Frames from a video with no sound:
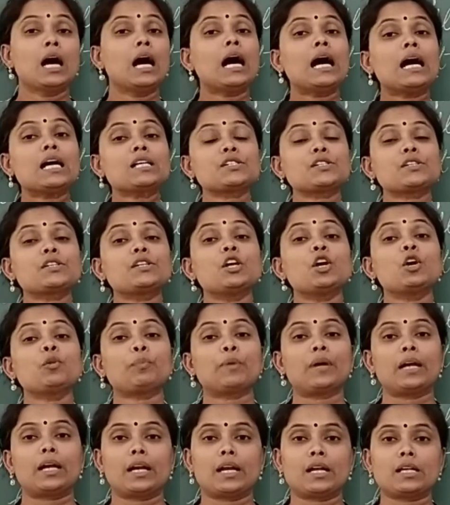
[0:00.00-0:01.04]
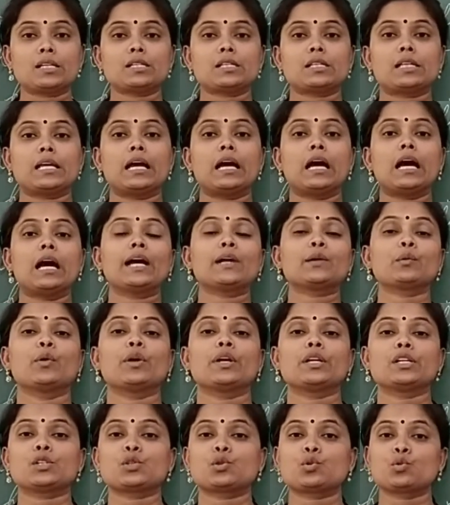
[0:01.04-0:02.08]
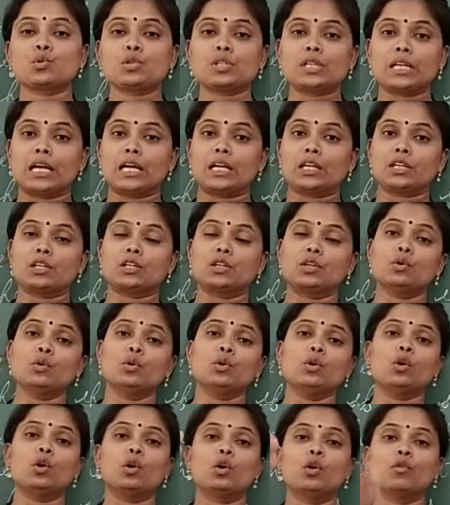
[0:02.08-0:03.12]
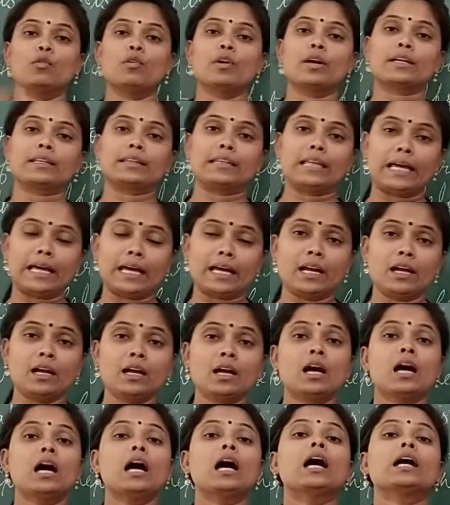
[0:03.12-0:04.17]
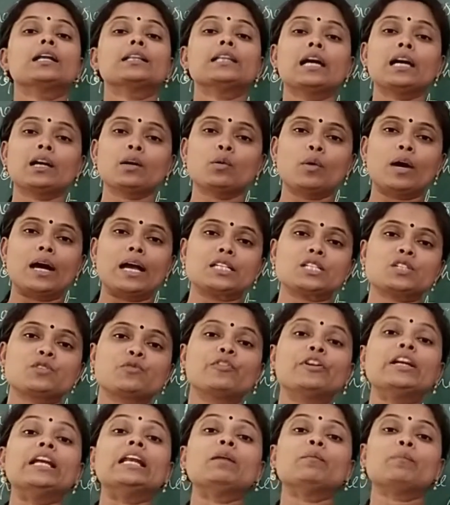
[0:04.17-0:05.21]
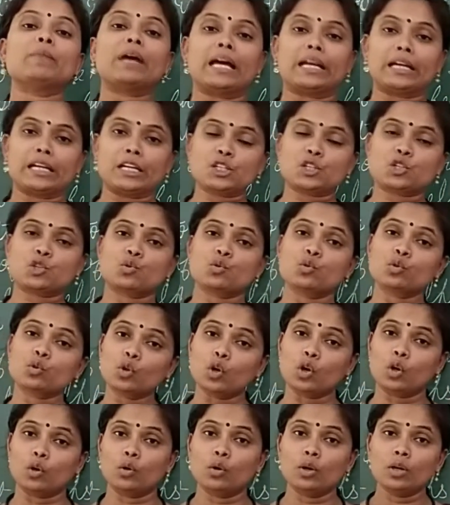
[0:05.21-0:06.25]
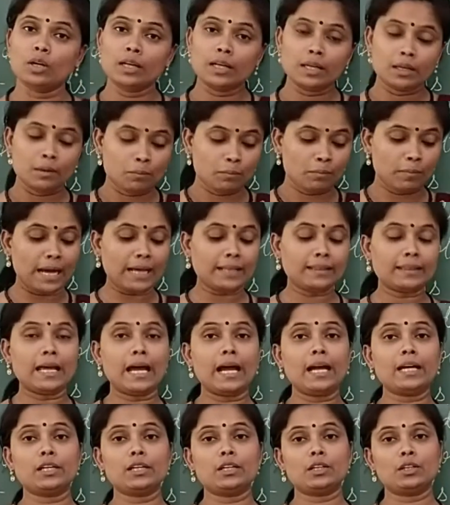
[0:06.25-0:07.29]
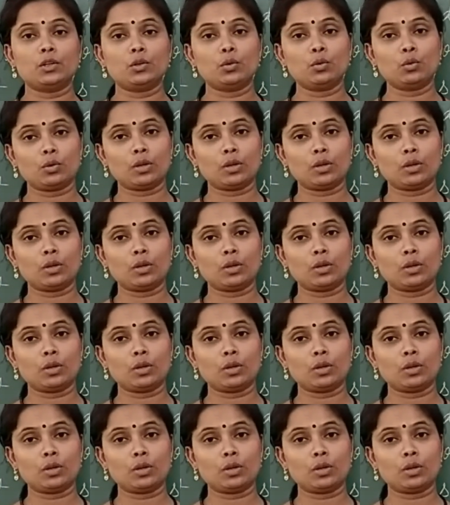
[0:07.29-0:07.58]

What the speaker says: ask your parents, they are going to take you over there, otherwise will manage to go. By that you